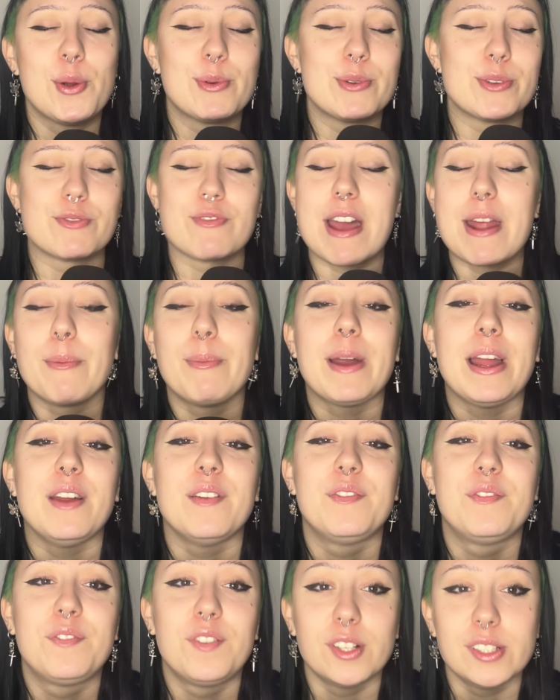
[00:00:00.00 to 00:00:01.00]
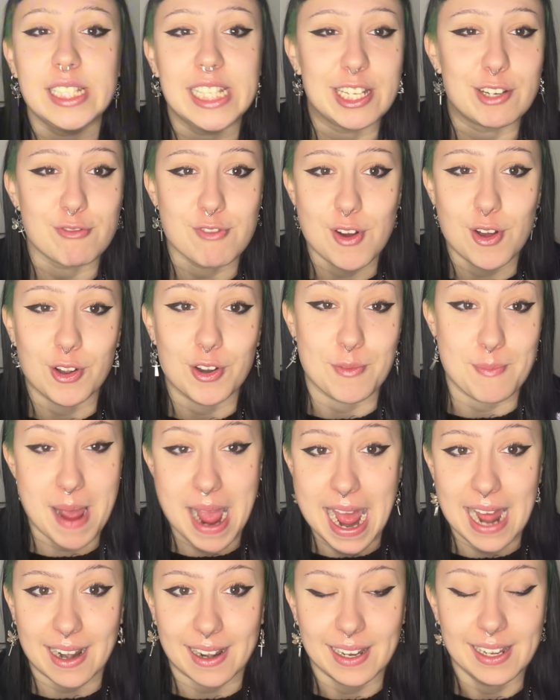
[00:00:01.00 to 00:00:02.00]
was ran by a fully grown
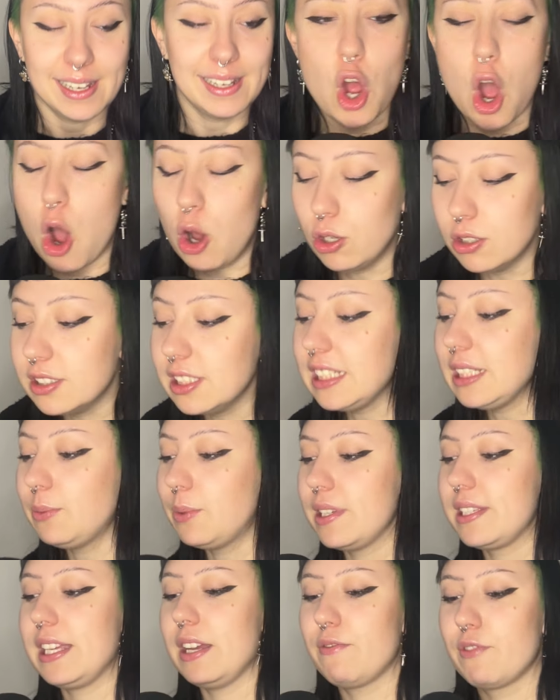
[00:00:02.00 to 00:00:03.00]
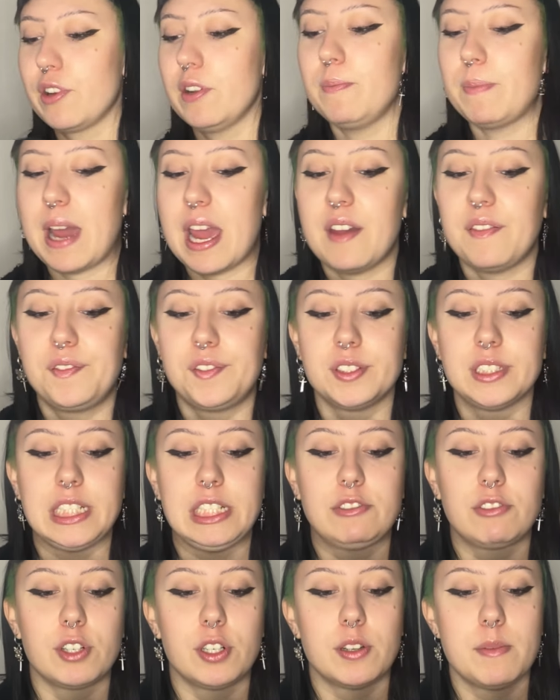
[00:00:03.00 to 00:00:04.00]
man. Not only was it run by a fully
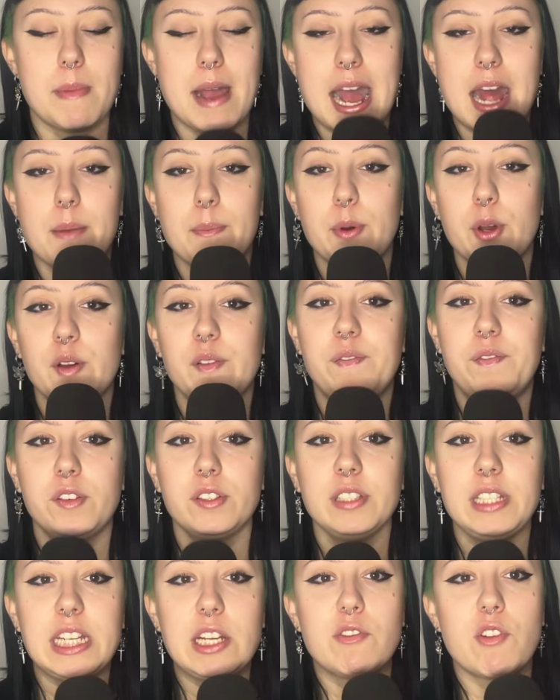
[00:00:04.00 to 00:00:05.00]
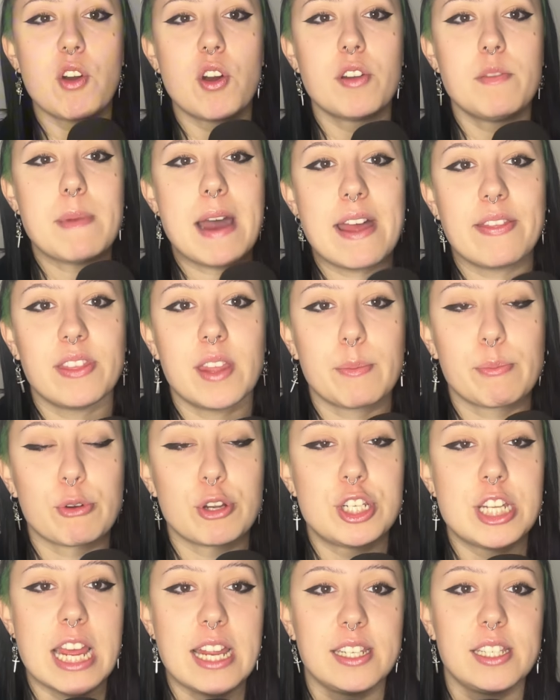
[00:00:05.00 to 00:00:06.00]
grown man, but a fully grown man that
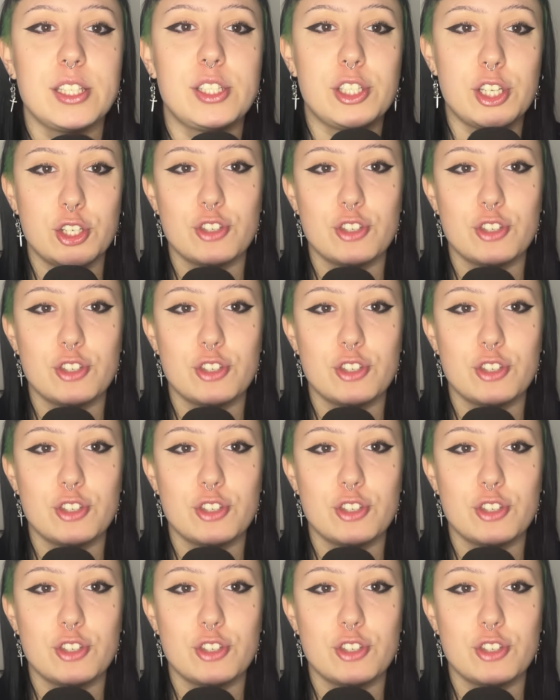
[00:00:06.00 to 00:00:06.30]
pretended to